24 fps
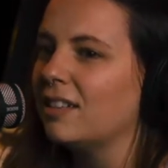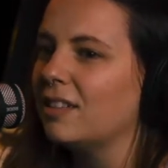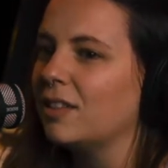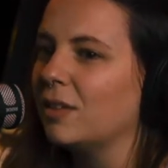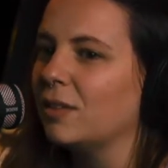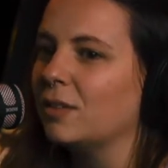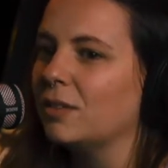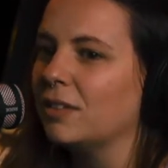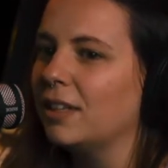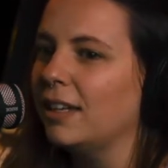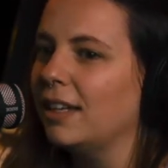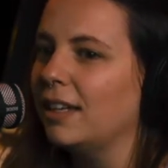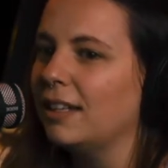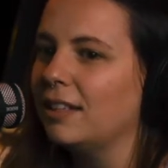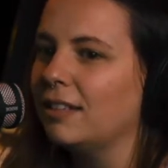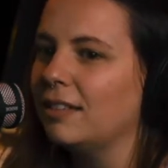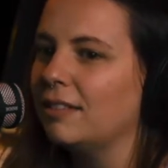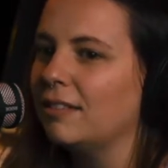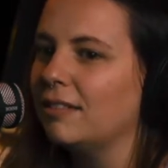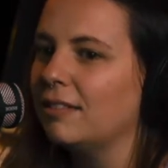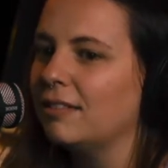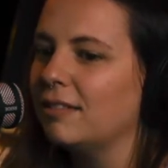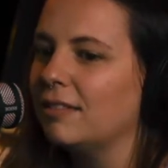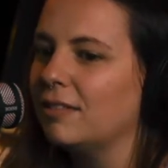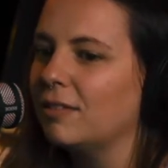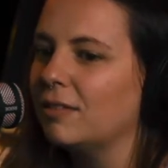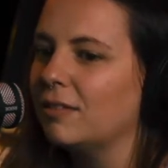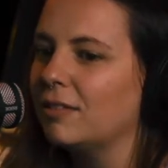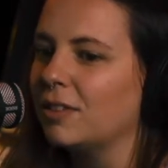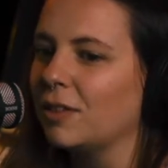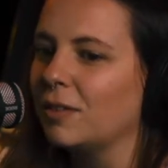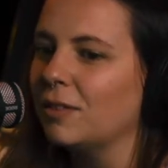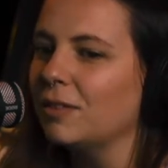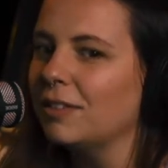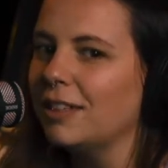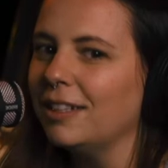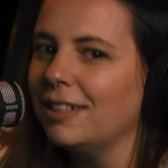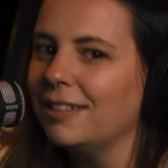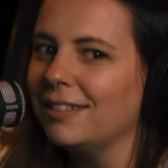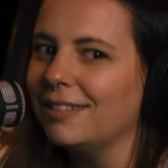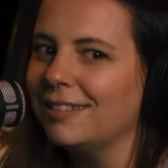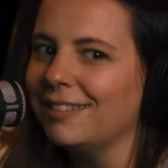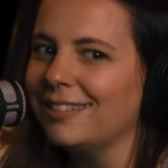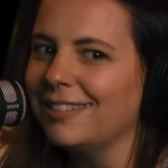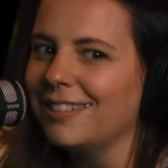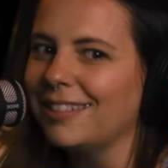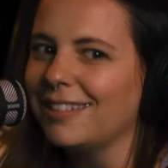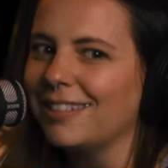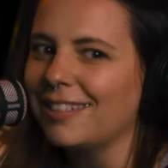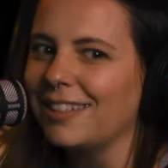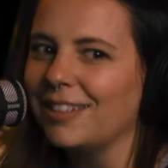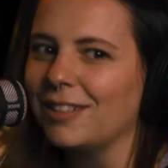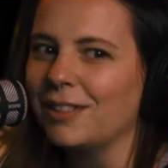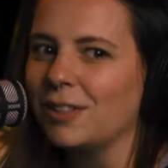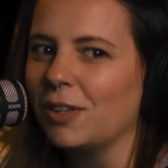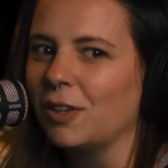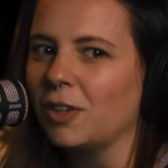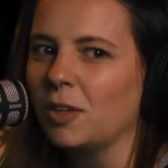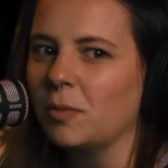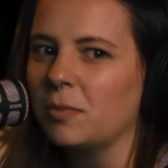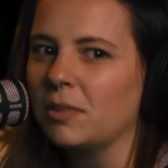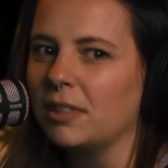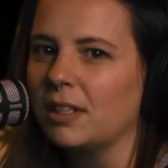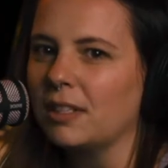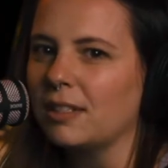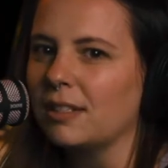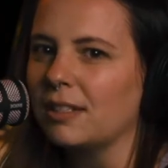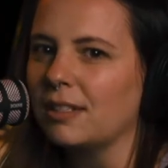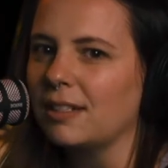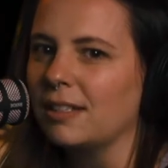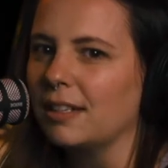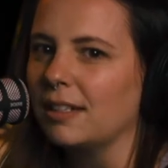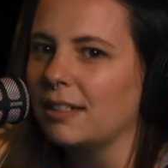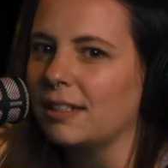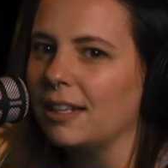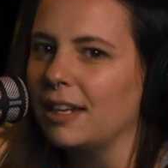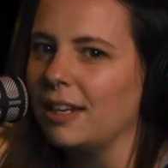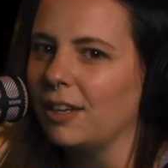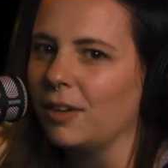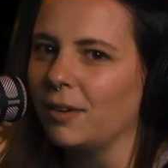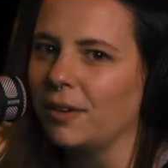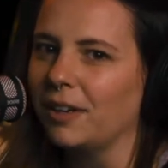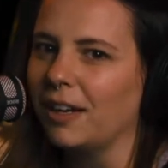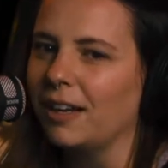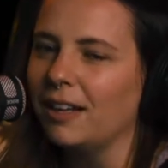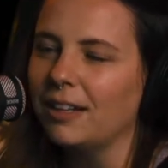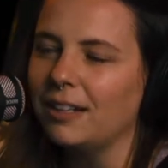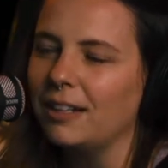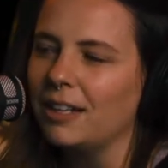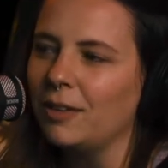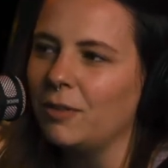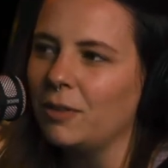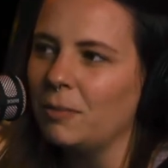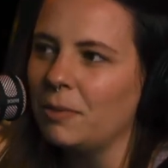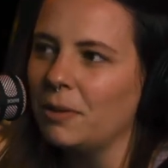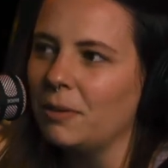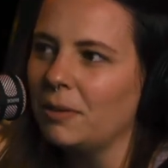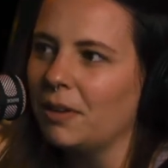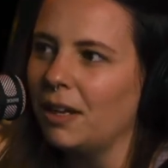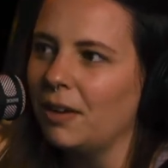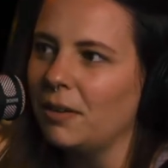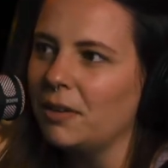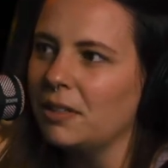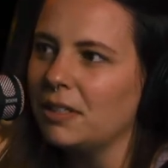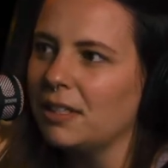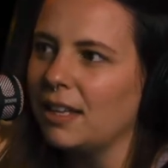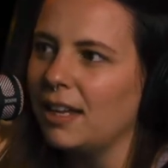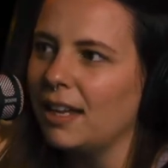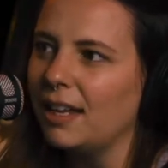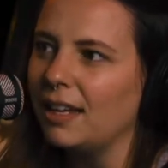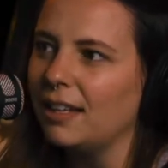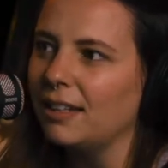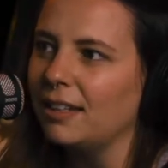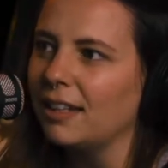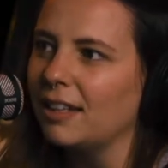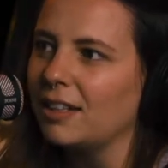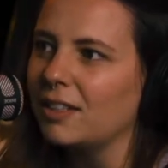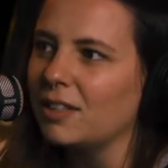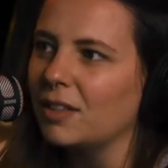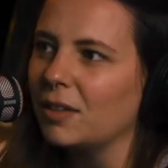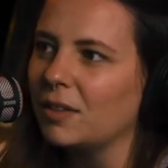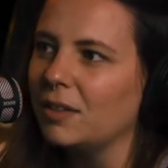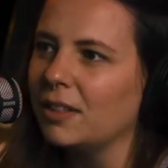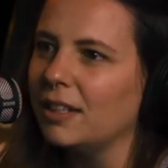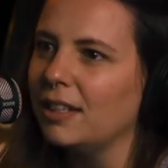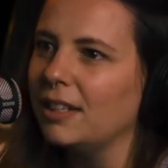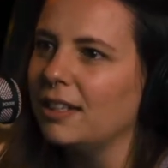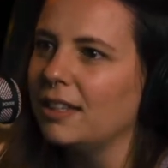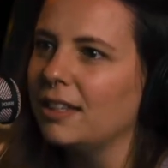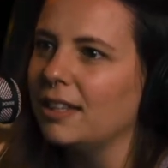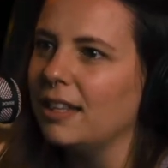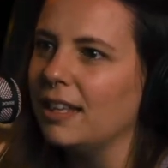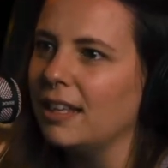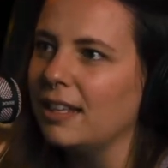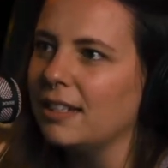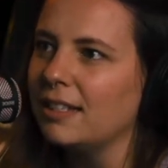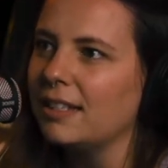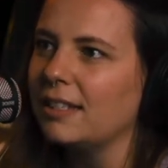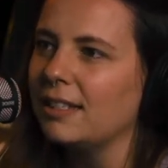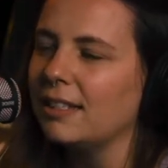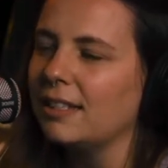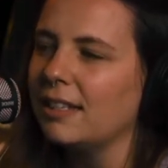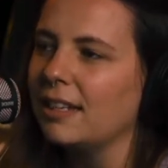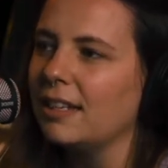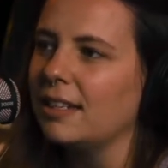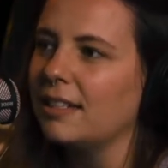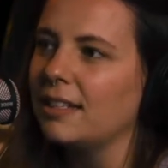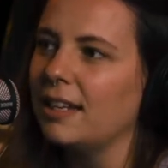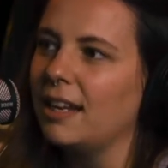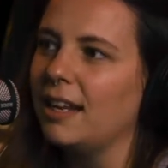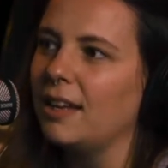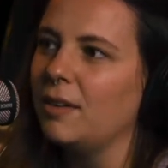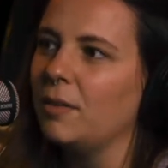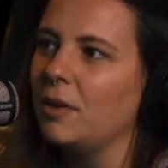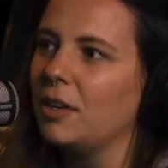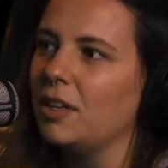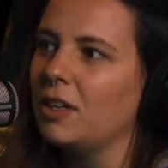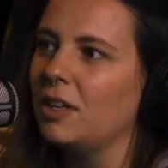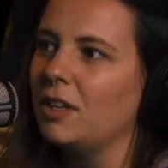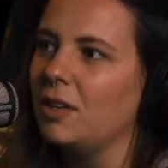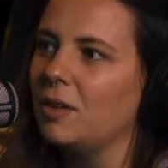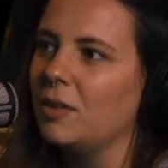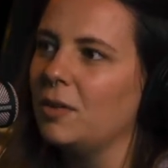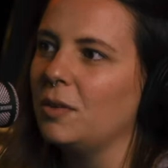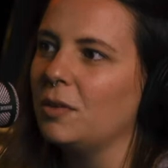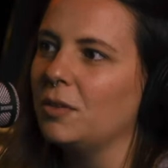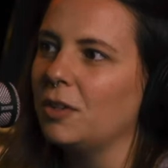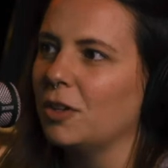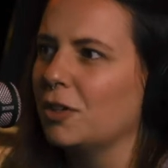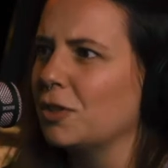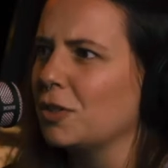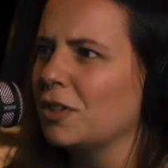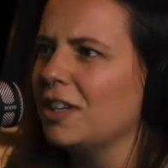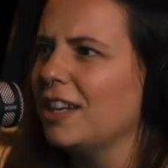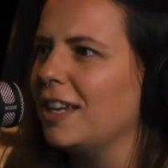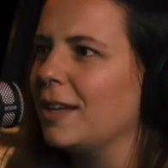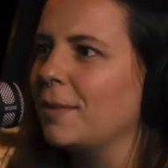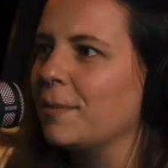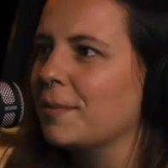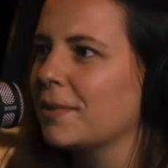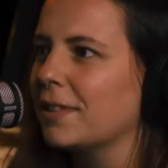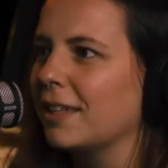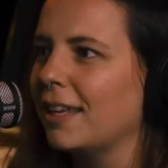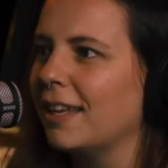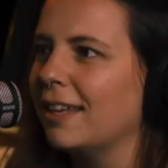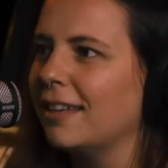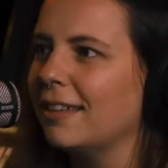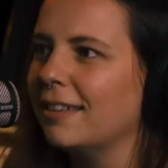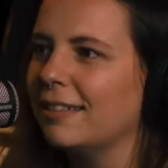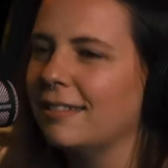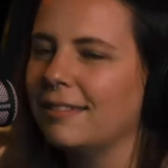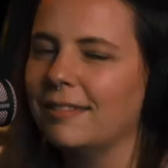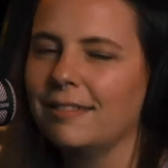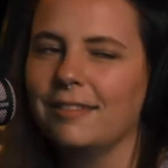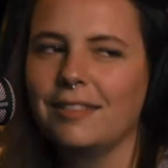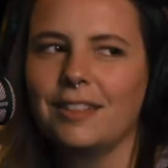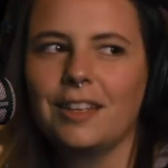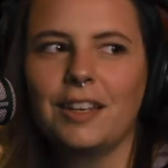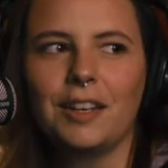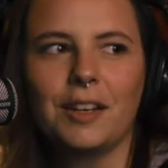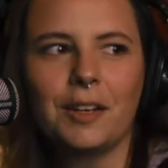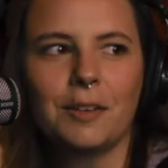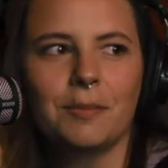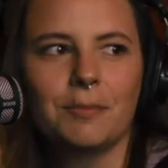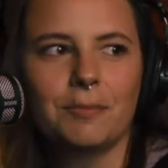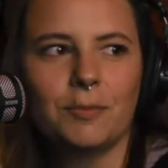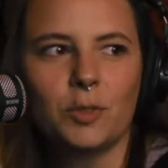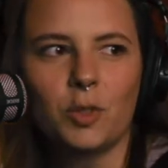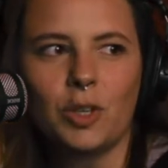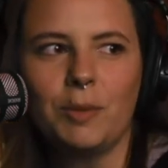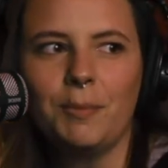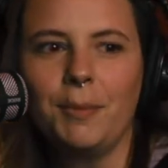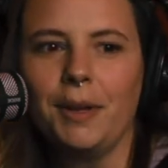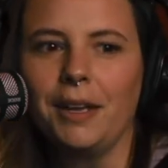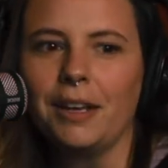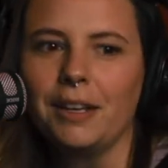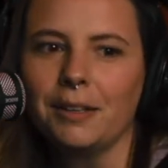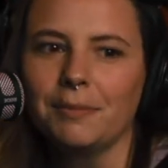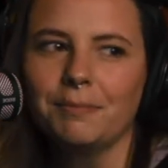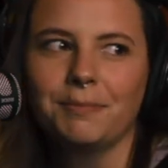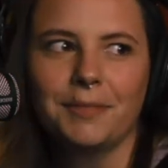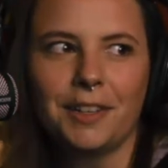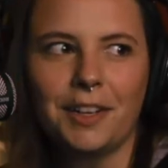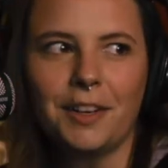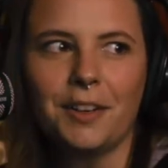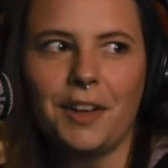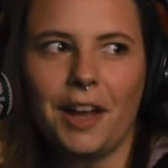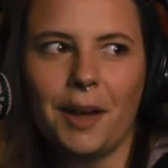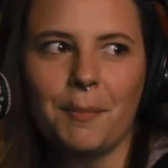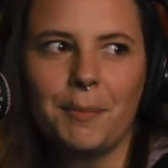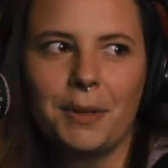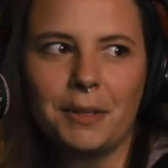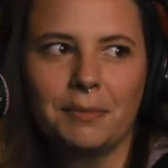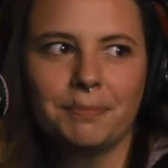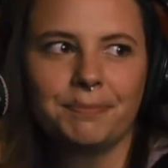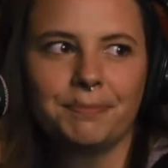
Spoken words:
don't let the circumstances dictate your reality, would be what I would say. Don't let this dictate what your dreams, dream big. It'll happen.